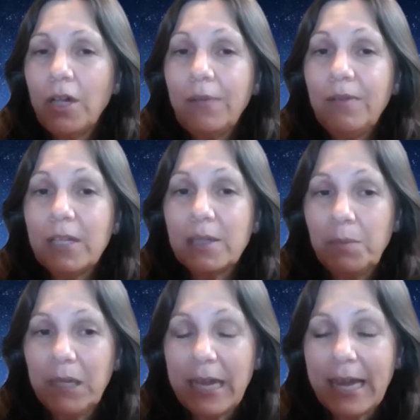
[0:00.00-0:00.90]
all of
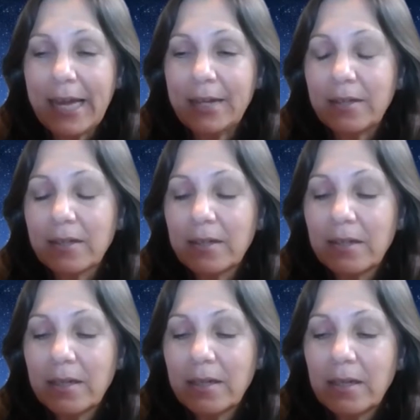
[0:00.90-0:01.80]
this began,
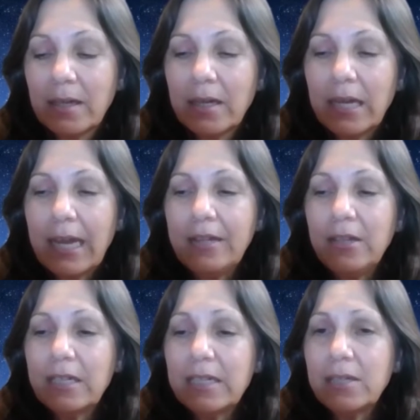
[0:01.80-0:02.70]

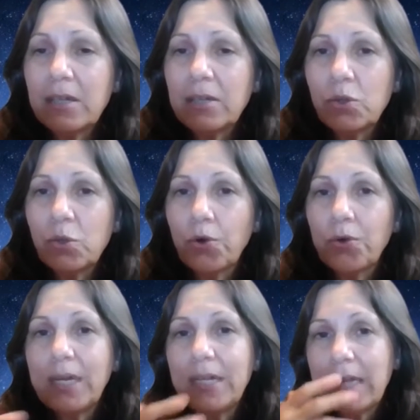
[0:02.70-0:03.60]
and this is a
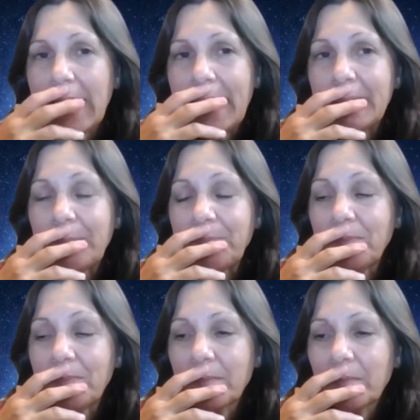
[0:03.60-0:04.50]
story that
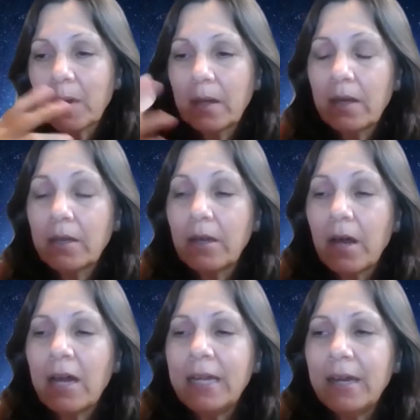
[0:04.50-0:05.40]

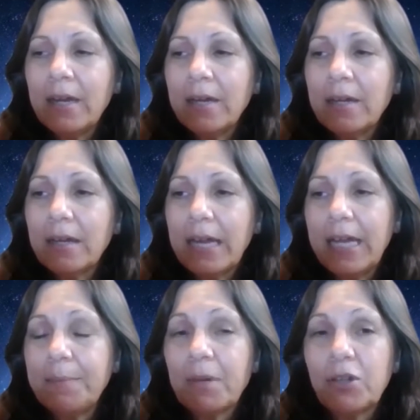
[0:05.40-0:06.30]
Gaia
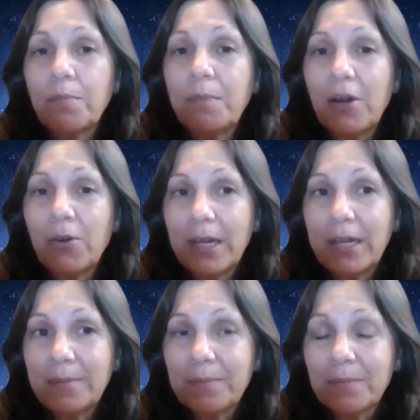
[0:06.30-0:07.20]
and Mother
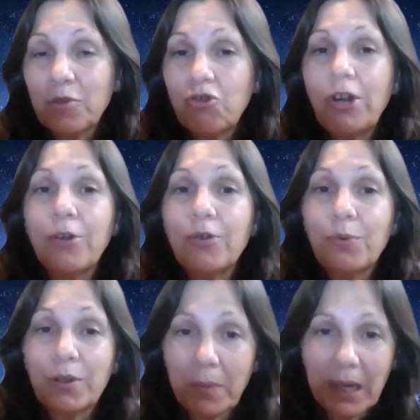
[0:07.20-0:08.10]
Mary
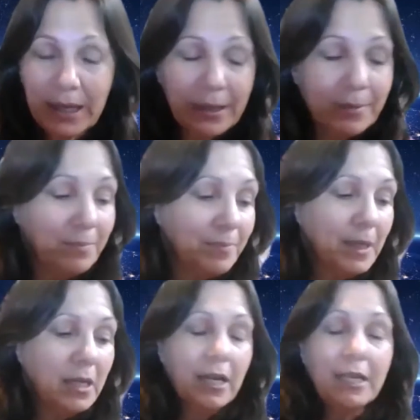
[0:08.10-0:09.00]
shared with me
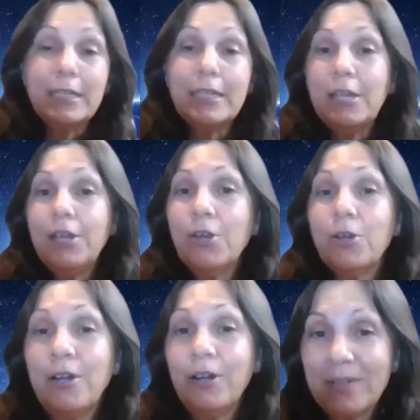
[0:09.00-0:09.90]

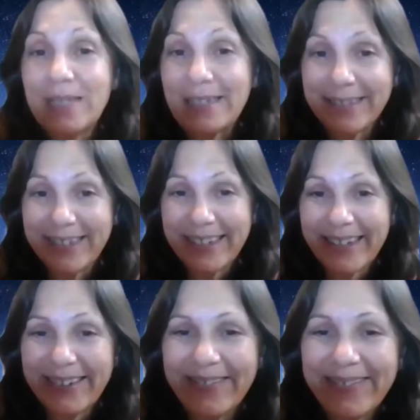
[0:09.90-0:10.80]
years
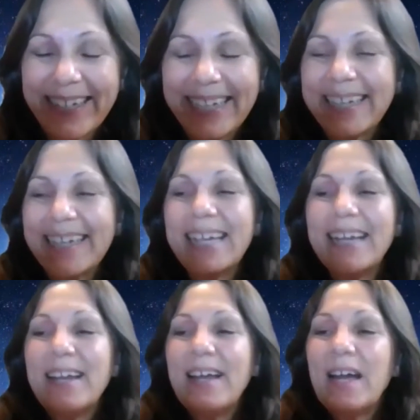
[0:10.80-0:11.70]
ago
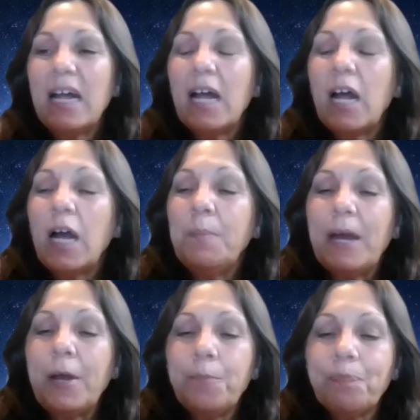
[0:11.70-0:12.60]

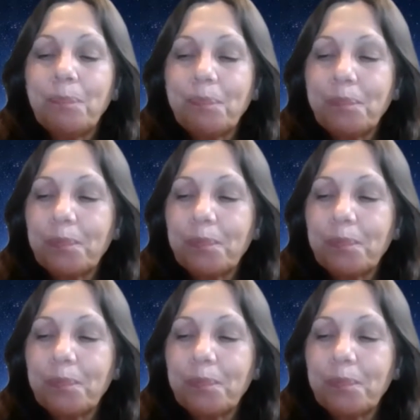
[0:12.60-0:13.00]
about